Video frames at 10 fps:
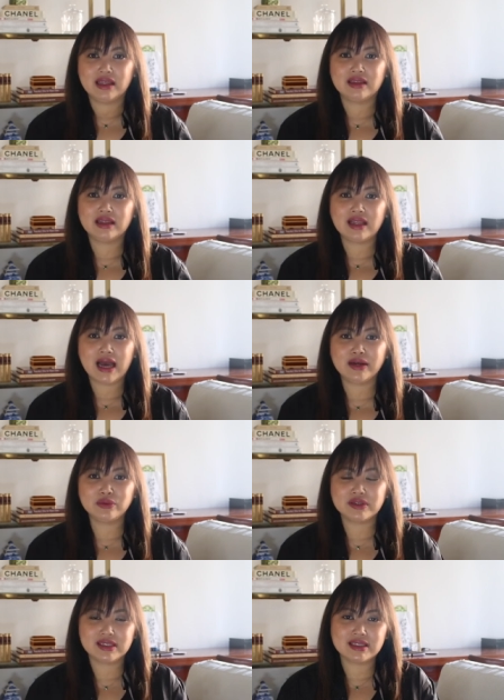The line
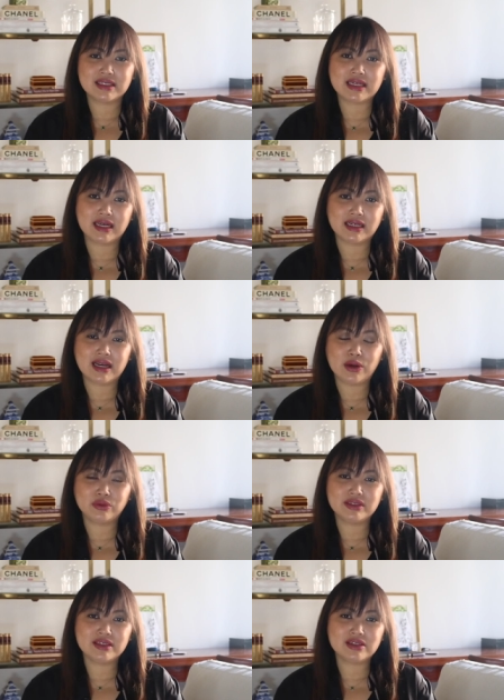was insane. I
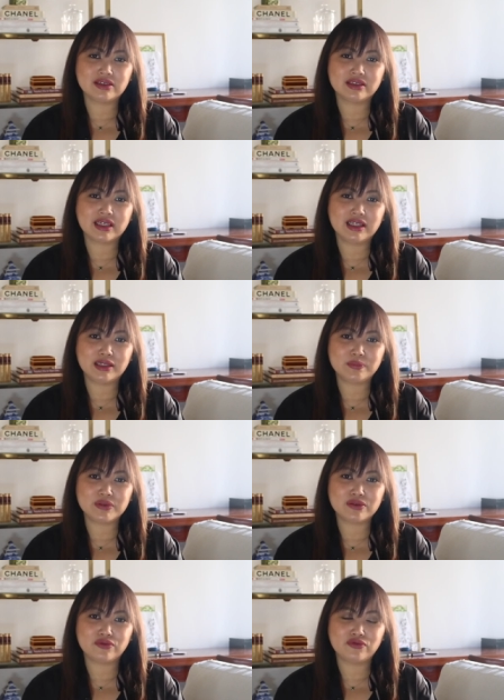will insert
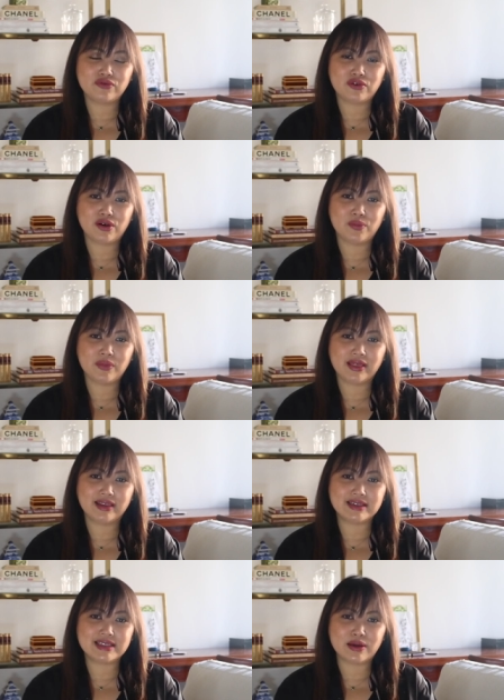clips from
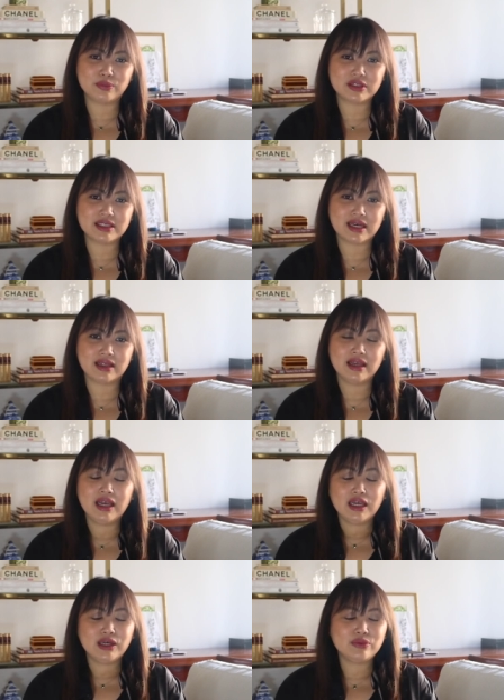the sample sale.
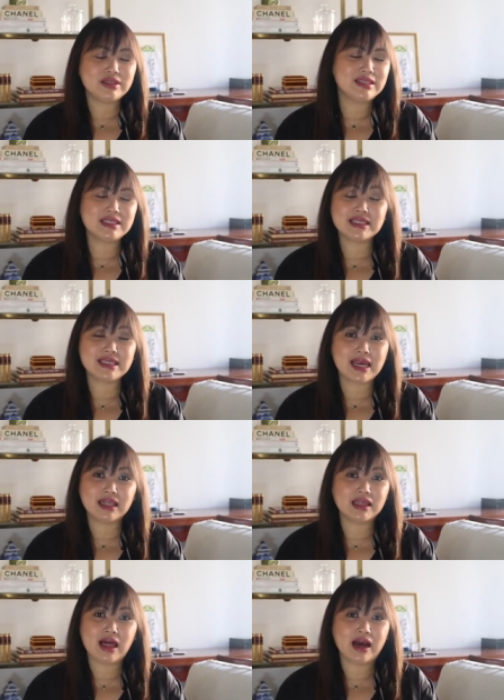It was
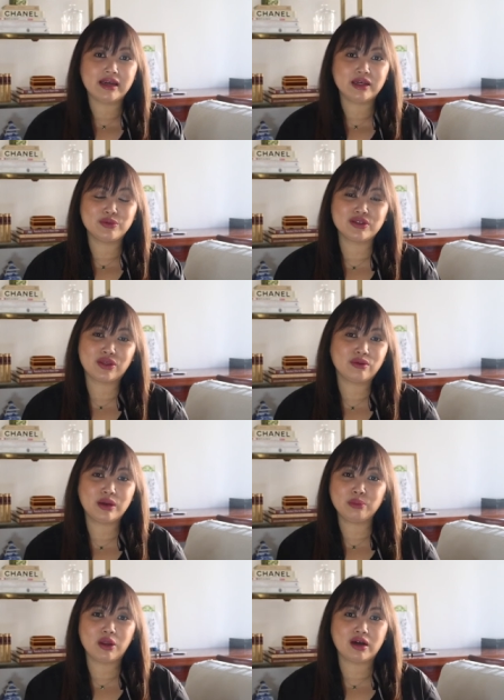insane line. It was
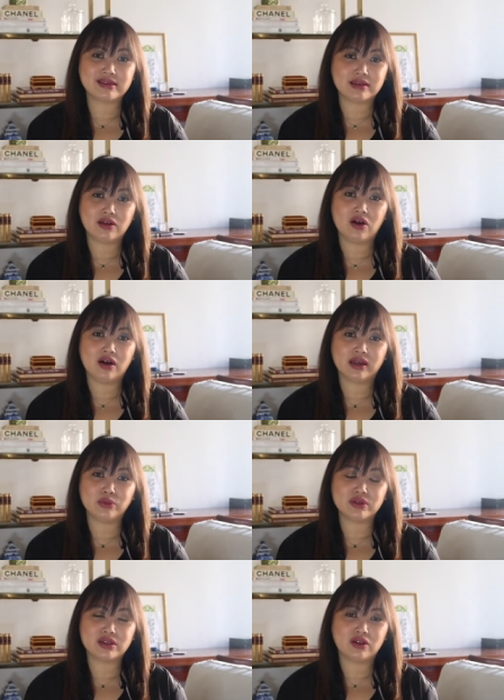three blocks long. It
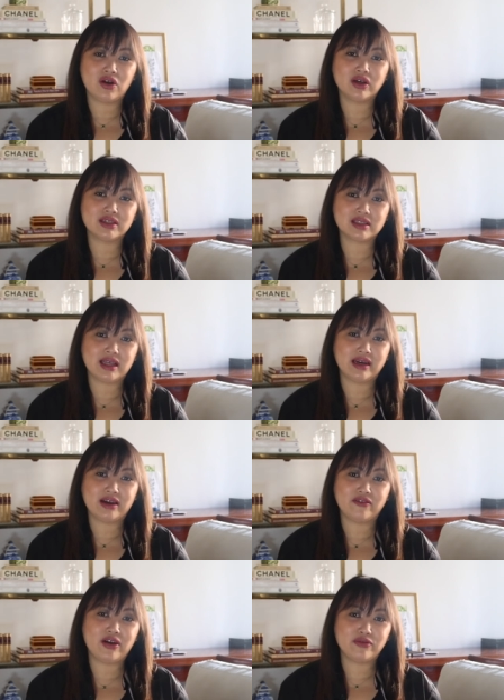was the longest line
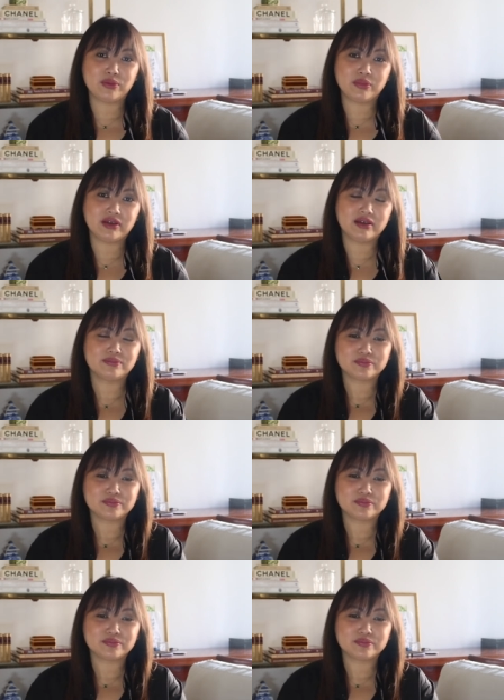I've ever been.